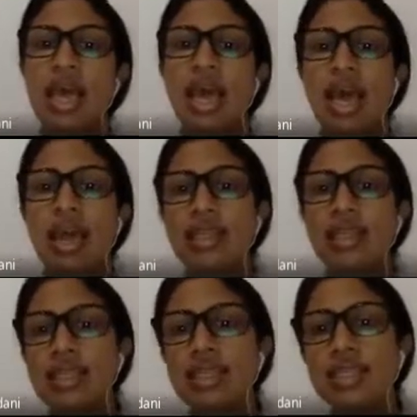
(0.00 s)
And
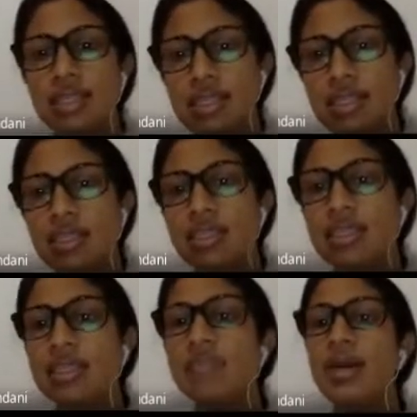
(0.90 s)
this in turn
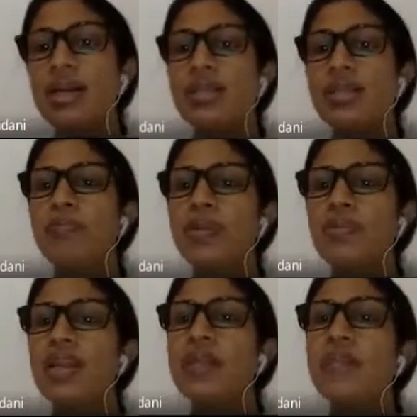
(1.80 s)
determined the
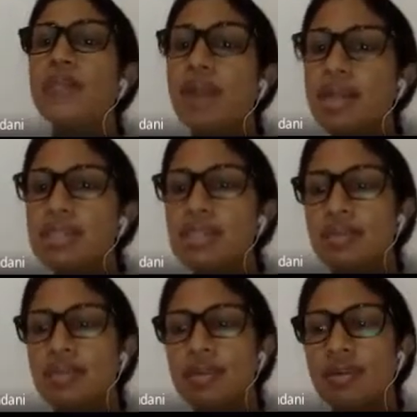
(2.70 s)
prevailing price level.